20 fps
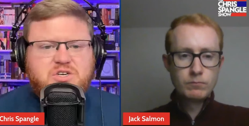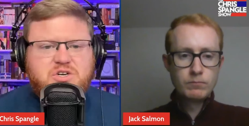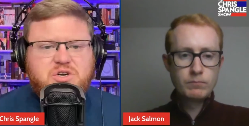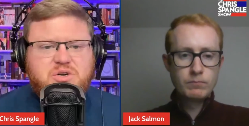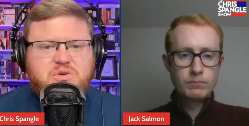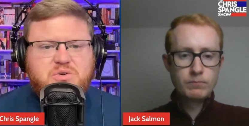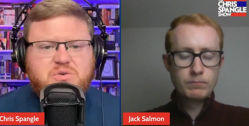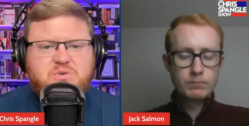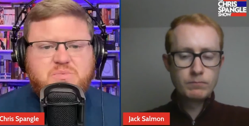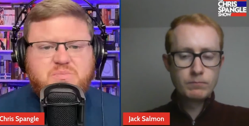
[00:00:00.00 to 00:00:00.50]

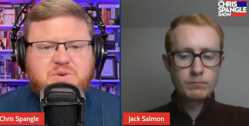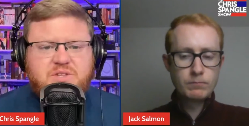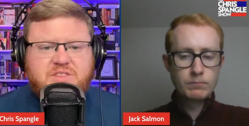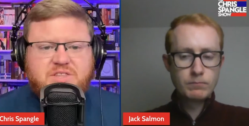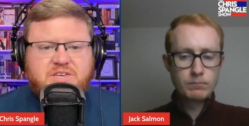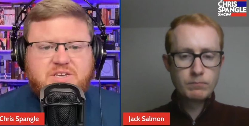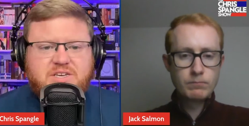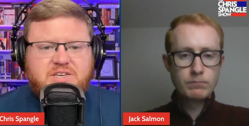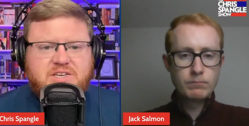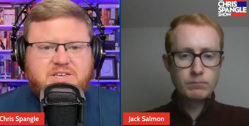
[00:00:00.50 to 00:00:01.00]
Speaker 1: grow, but
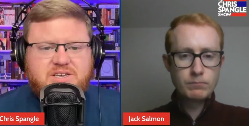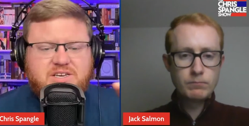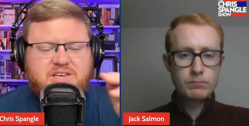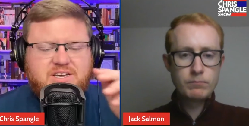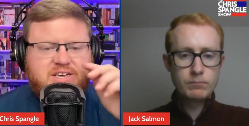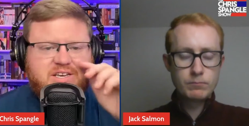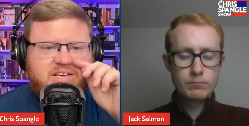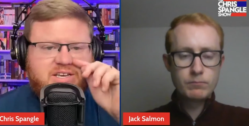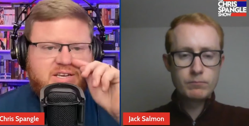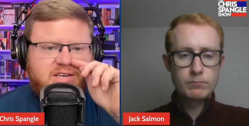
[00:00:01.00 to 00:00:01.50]
the
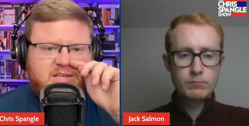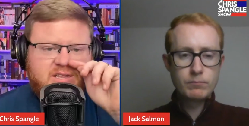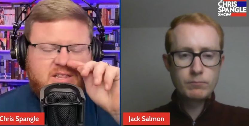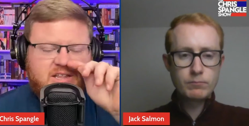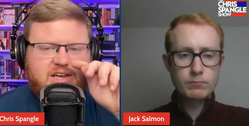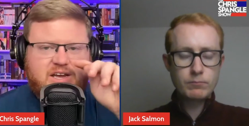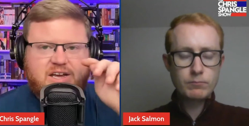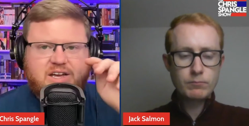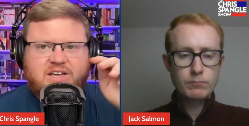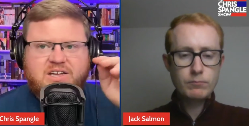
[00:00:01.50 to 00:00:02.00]

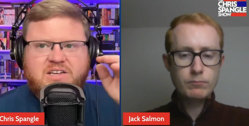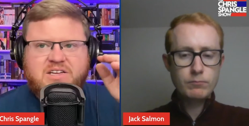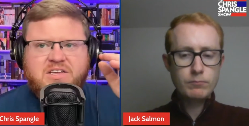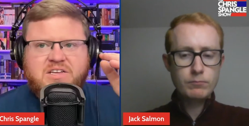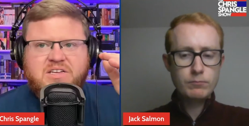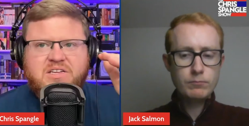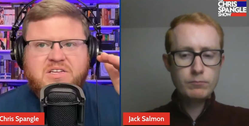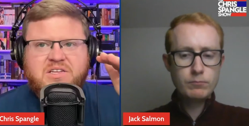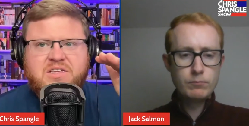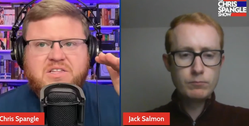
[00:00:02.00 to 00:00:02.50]
like
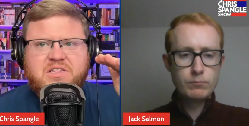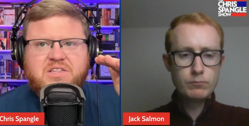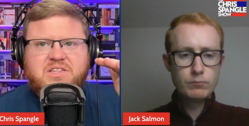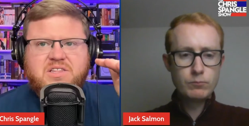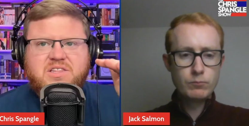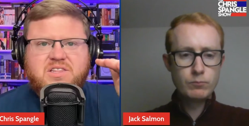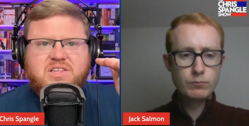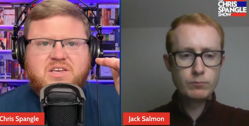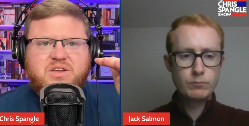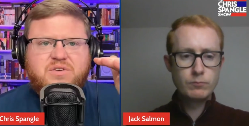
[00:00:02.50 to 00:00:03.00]

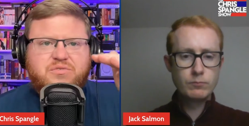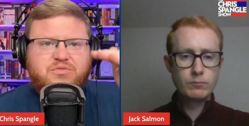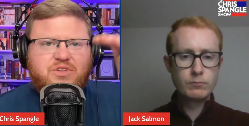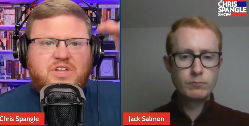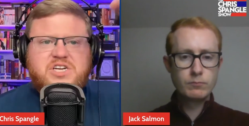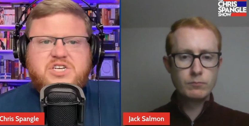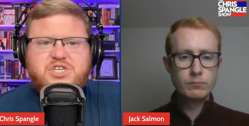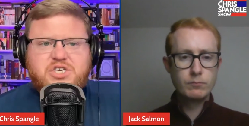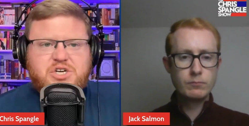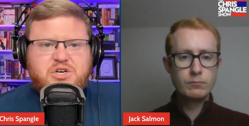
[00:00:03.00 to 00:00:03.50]

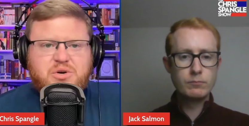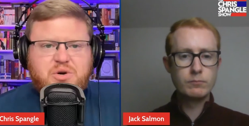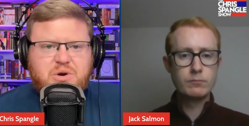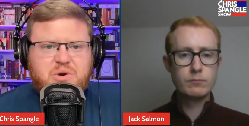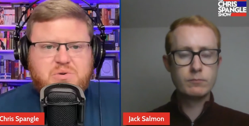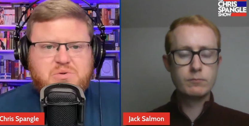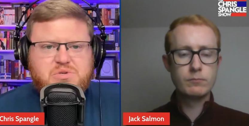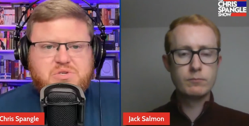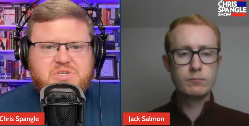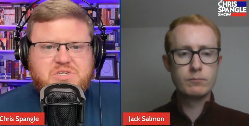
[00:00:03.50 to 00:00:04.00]
inflation
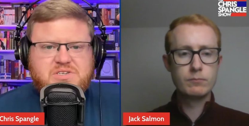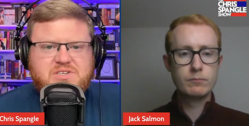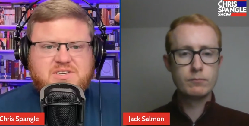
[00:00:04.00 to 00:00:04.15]
grows.